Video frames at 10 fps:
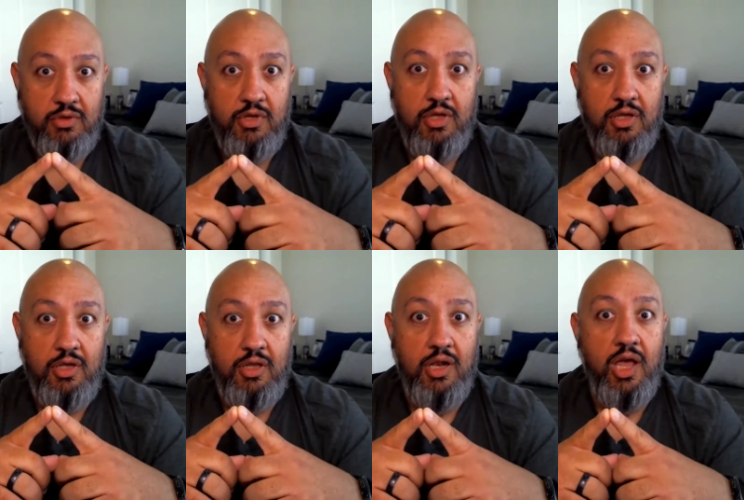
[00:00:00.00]

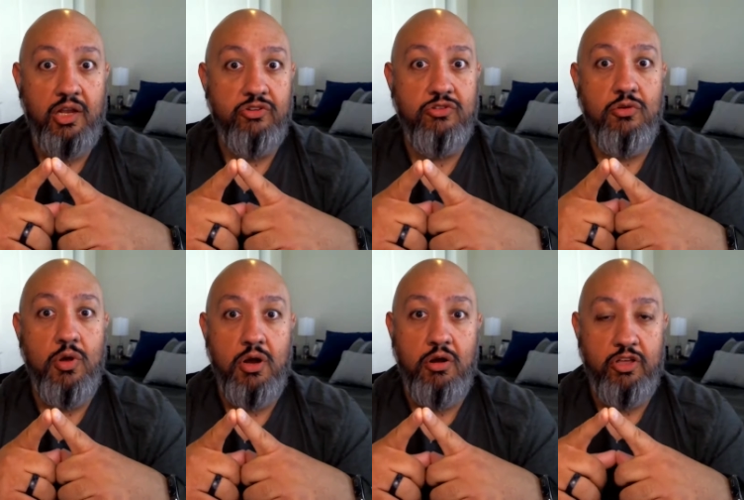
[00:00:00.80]
aligns to
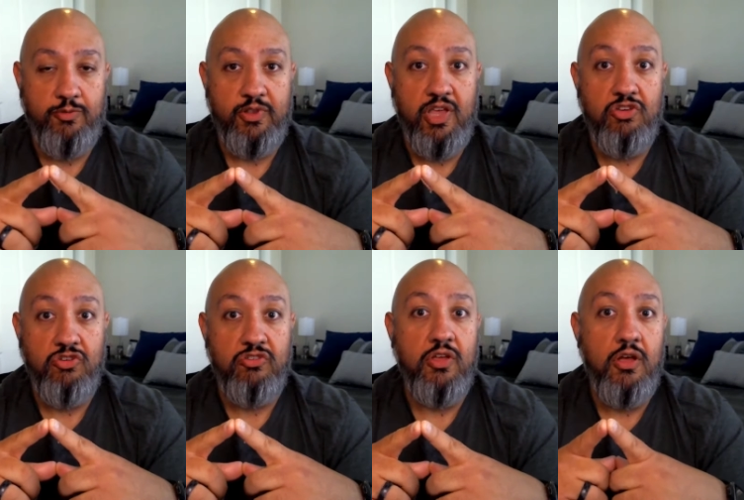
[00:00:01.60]
our
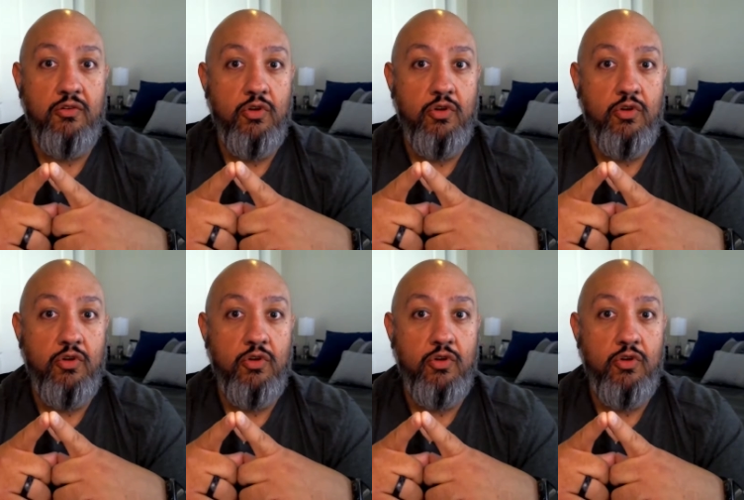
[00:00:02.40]
expectations of, are we
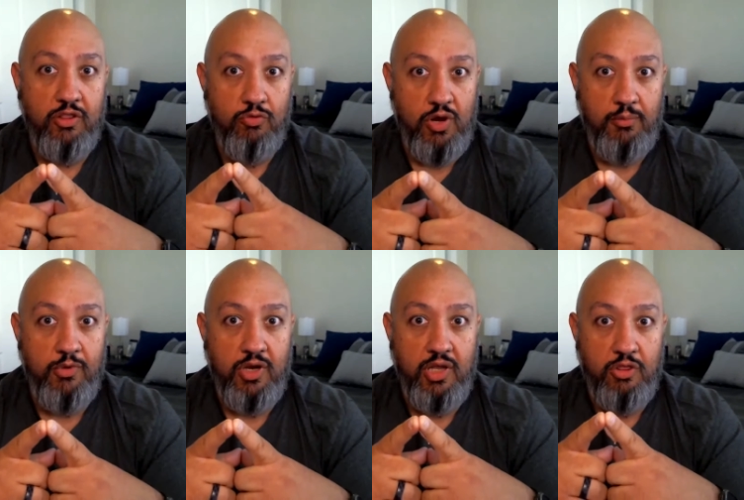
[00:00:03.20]
spending the right
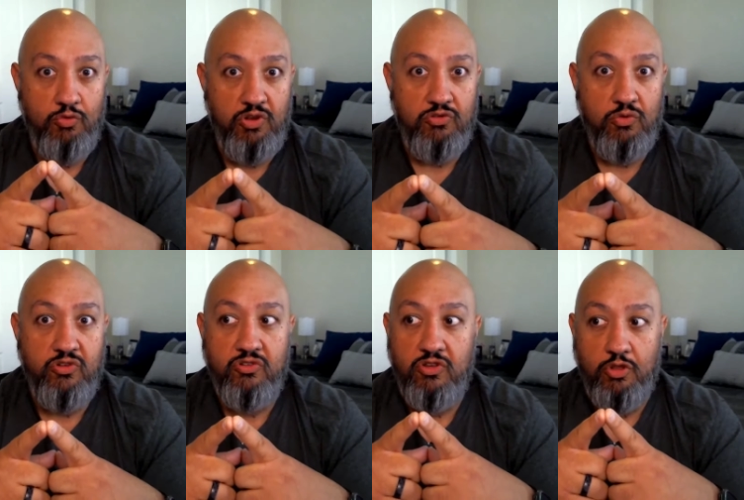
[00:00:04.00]
money and the
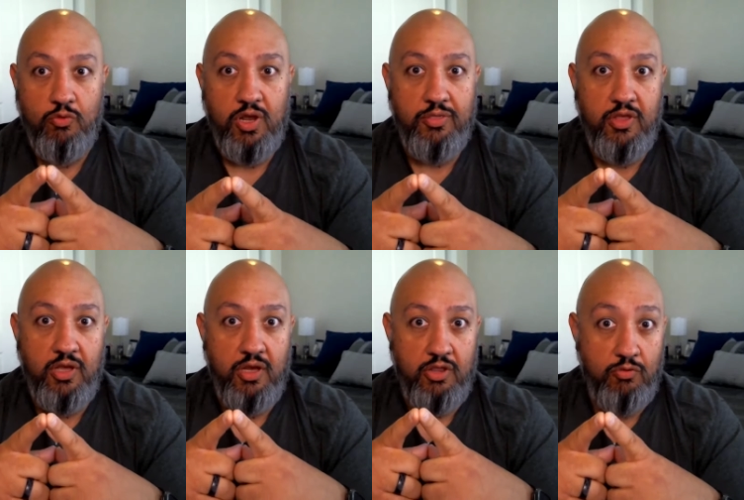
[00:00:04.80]
resources on the right
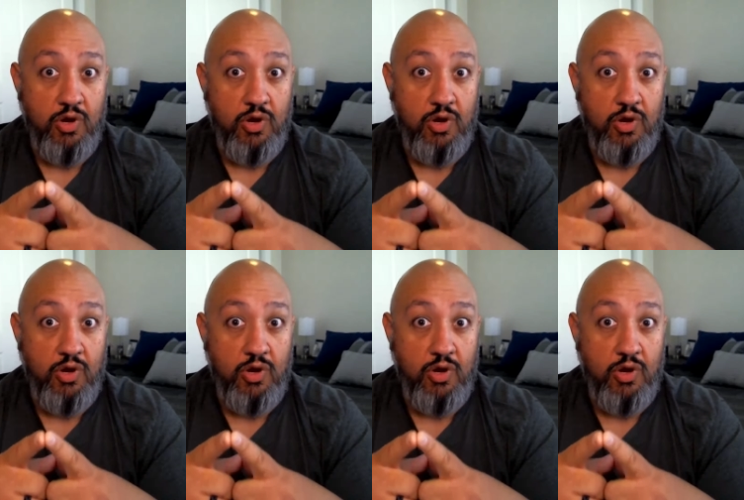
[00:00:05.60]
thing at the